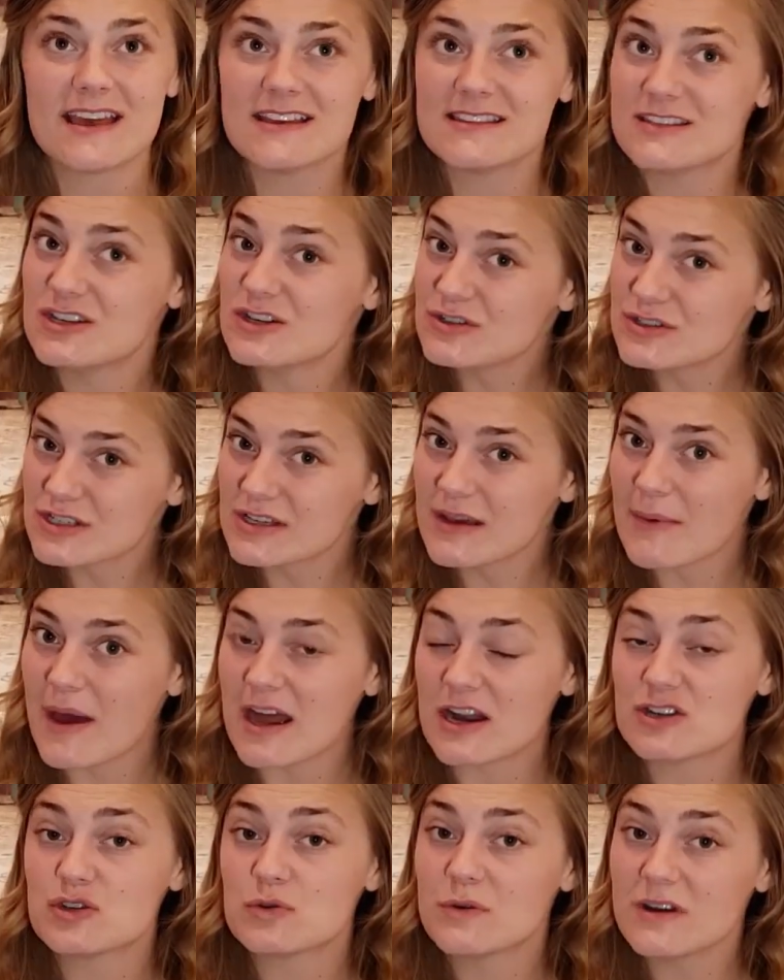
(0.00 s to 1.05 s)
It's usually
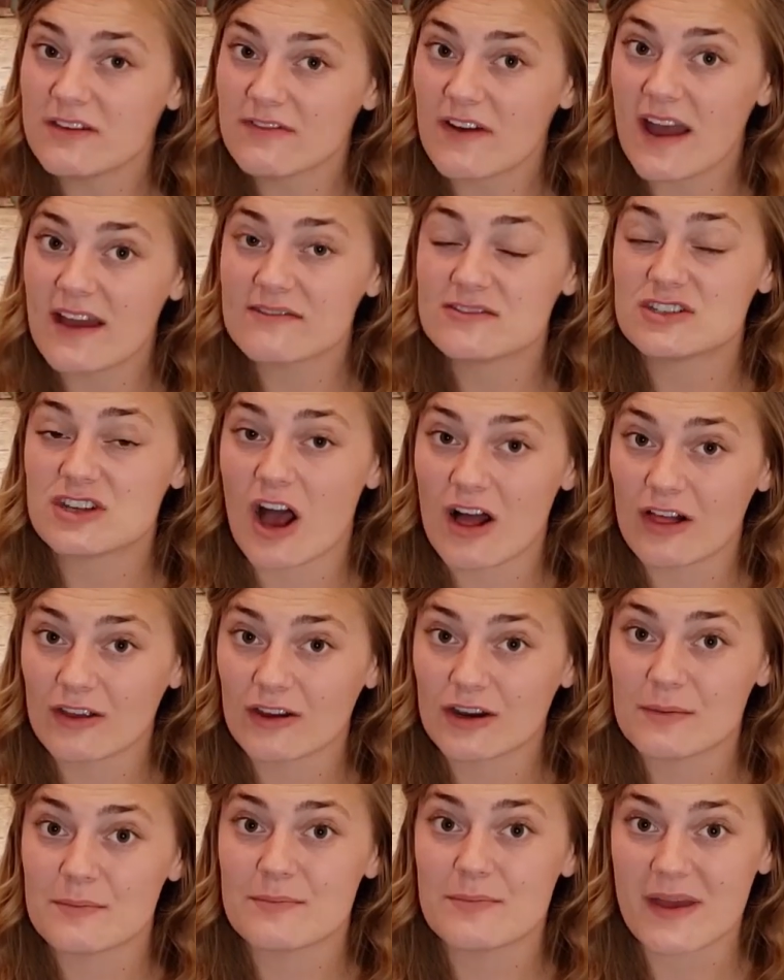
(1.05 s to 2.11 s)
about a
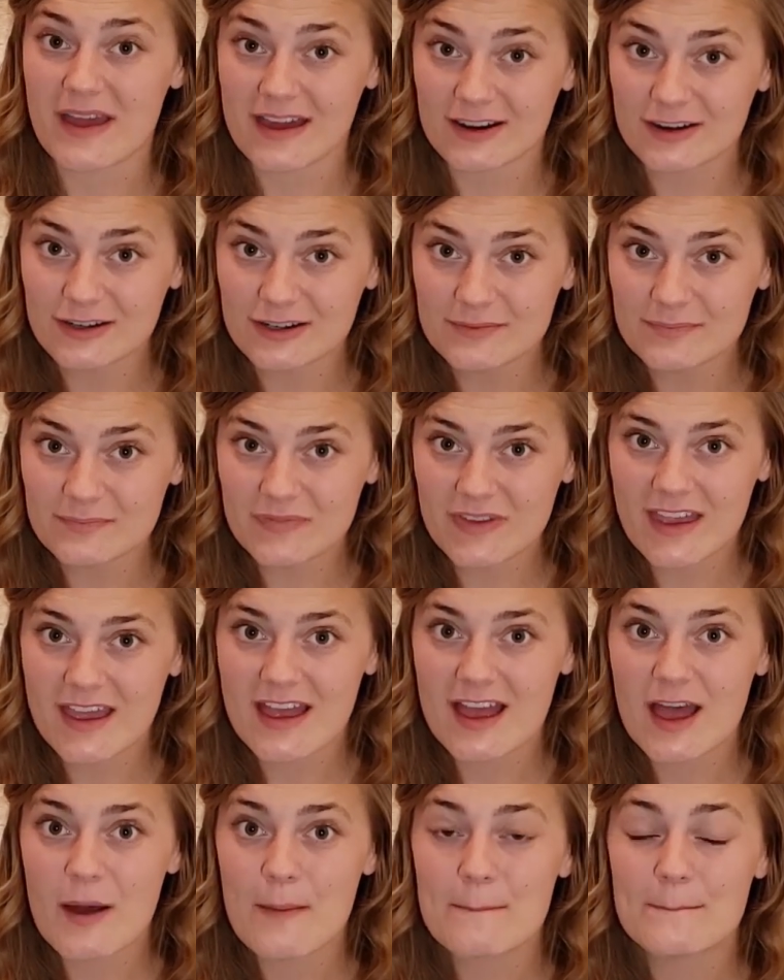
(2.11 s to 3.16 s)
$25 banner,
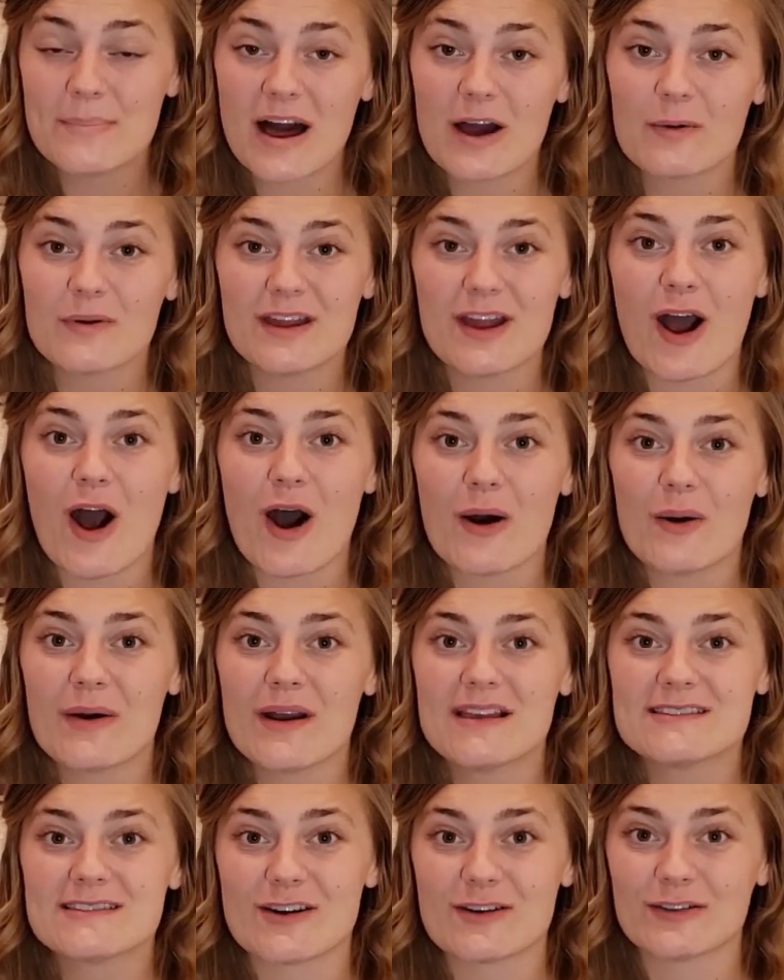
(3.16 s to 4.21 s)
but we
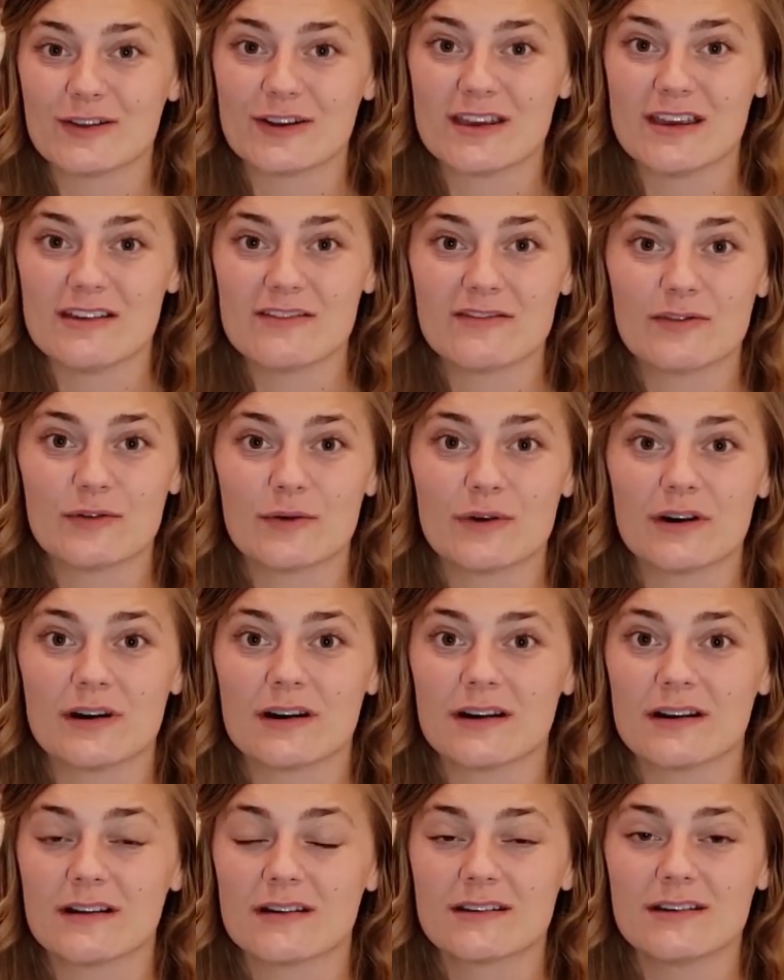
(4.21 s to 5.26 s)
always are looking
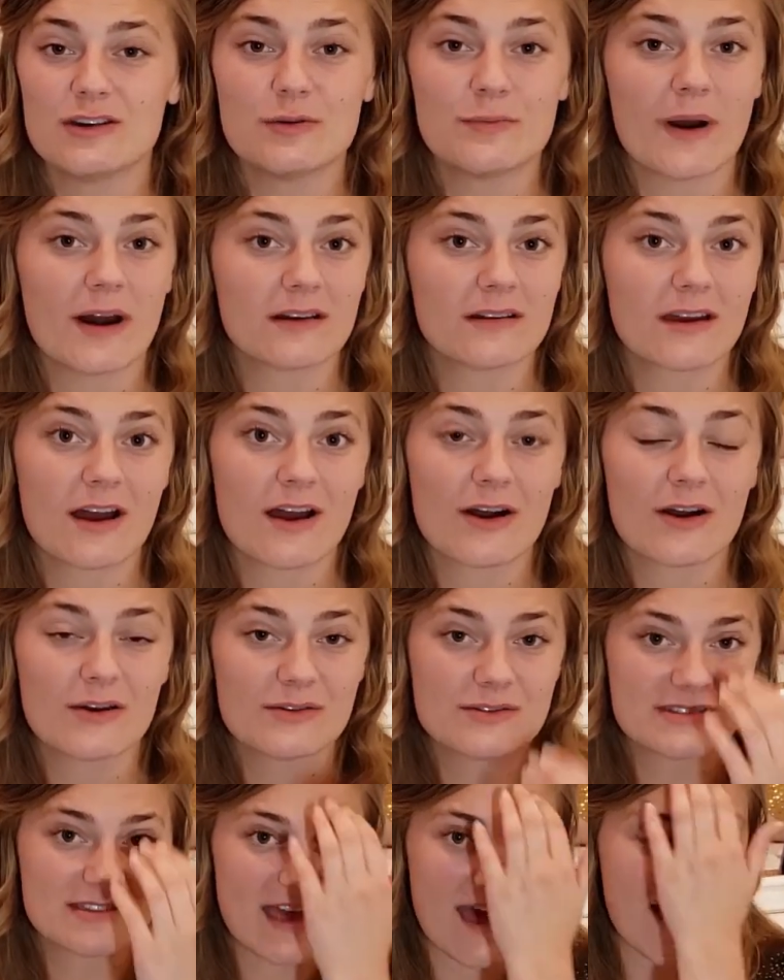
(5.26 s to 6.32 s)
for coupon
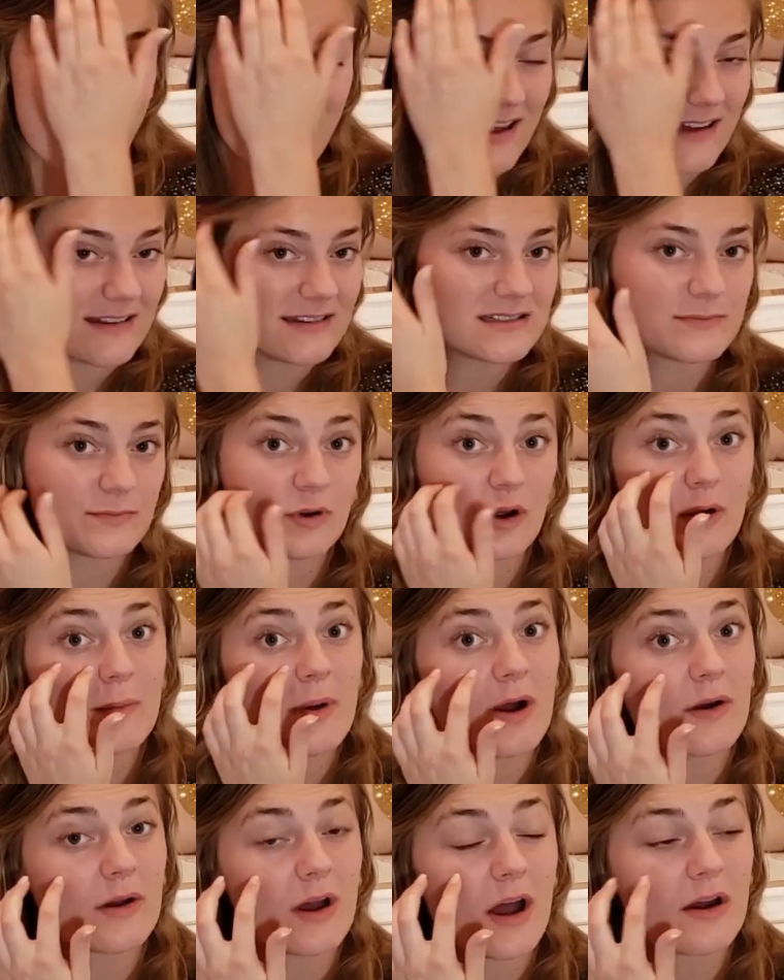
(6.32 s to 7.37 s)
codes and
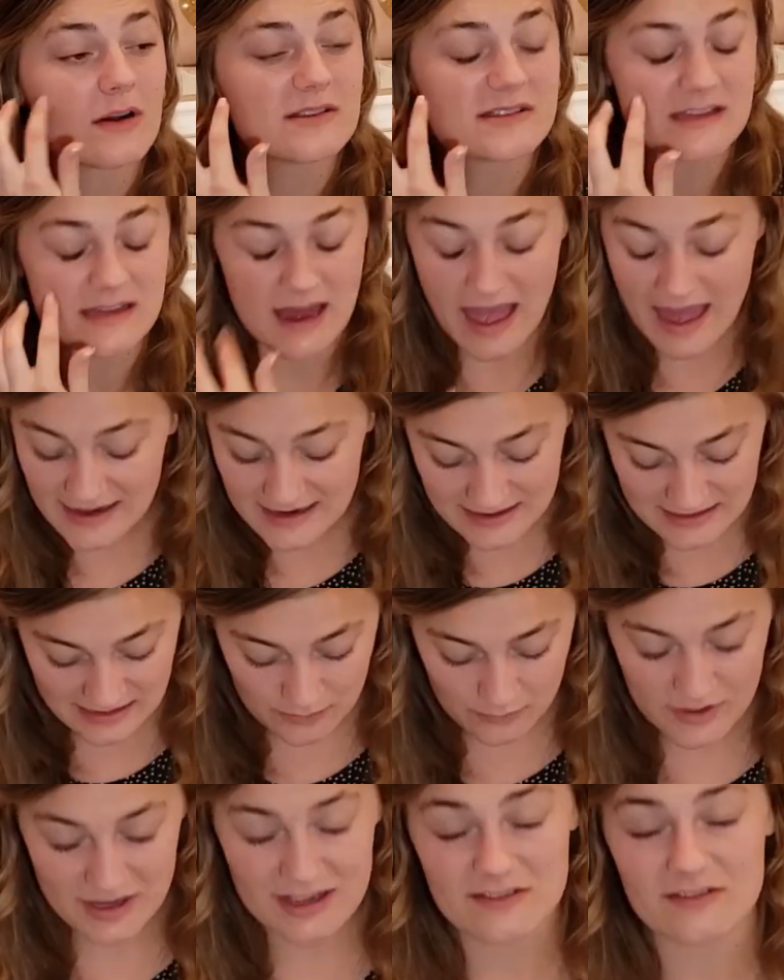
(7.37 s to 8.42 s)
promo codes,
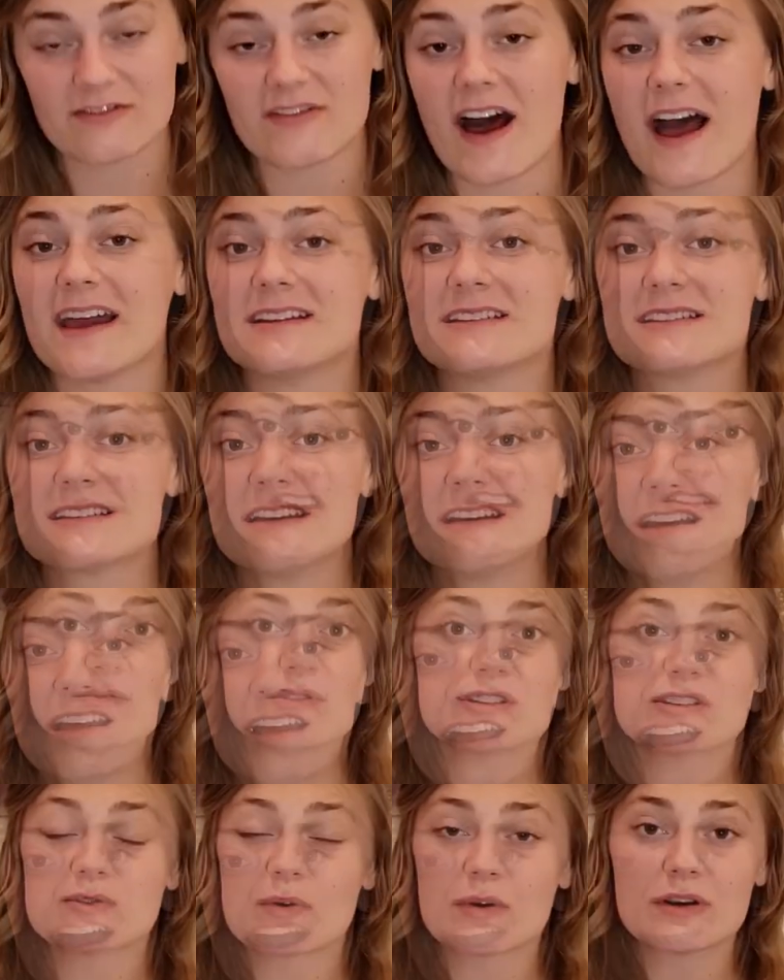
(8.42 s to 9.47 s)
anything we can find. So
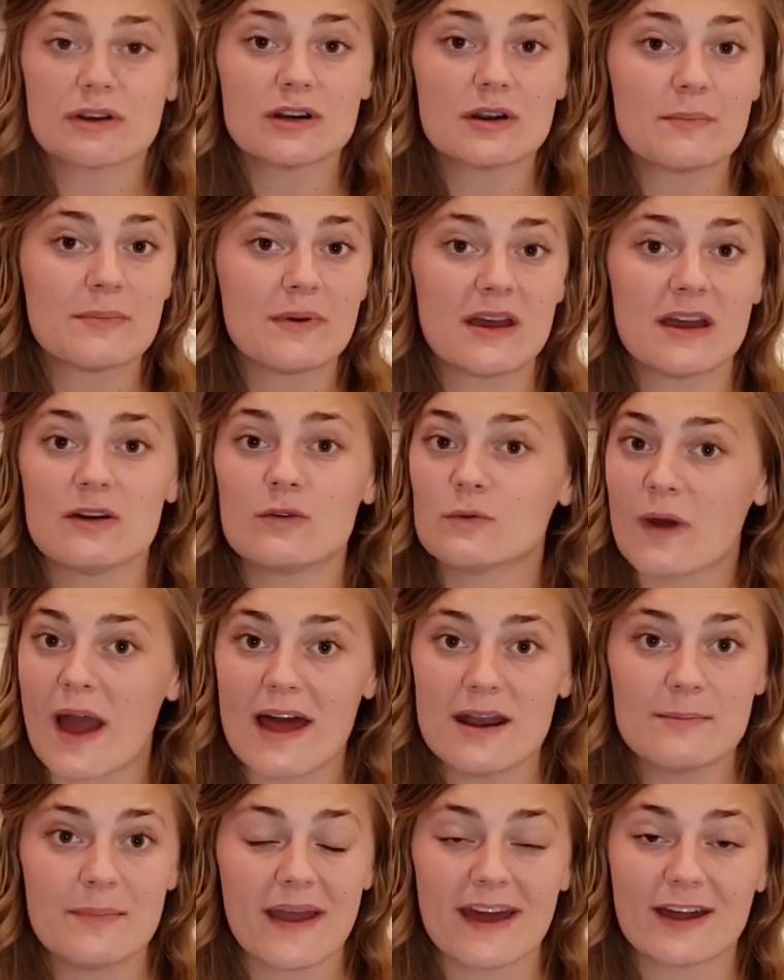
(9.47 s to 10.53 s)
we just ordered a big
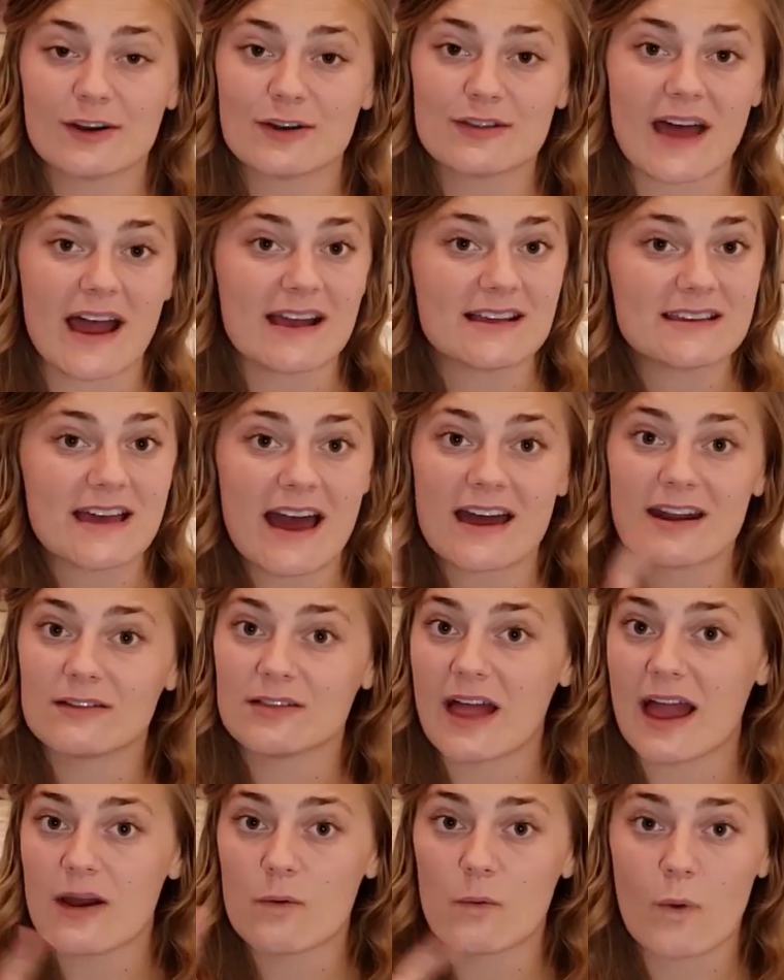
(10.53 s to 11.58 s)
red banner that had
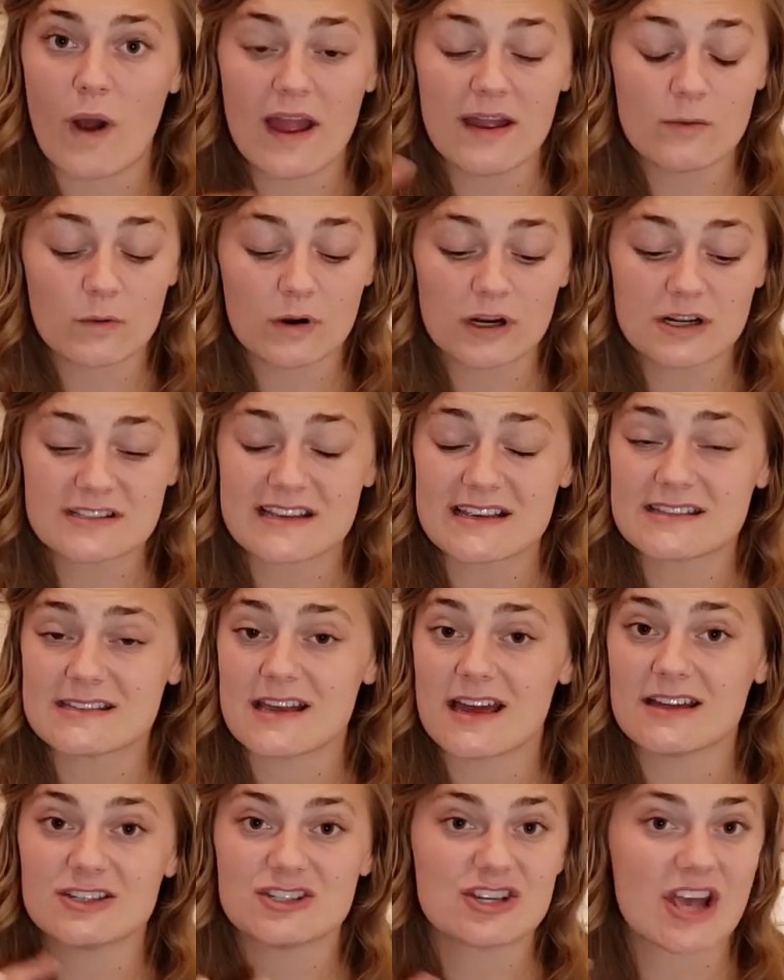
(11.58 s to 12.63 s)
white words that
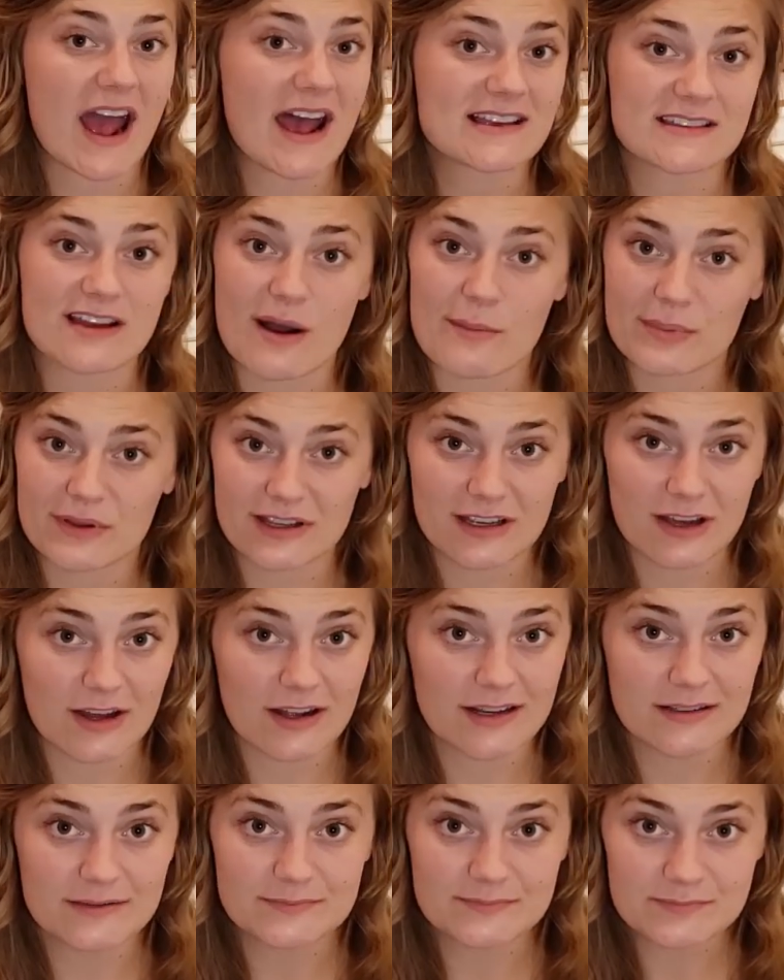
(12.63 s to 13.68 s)
said Chazopoly
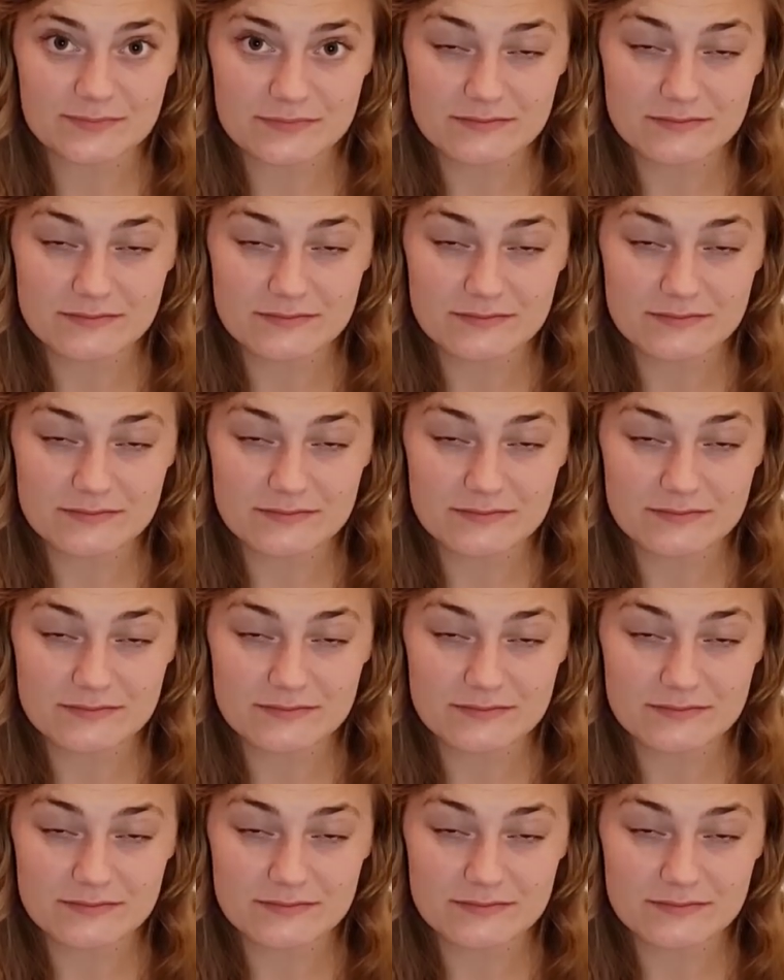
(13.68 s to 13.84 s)
on it.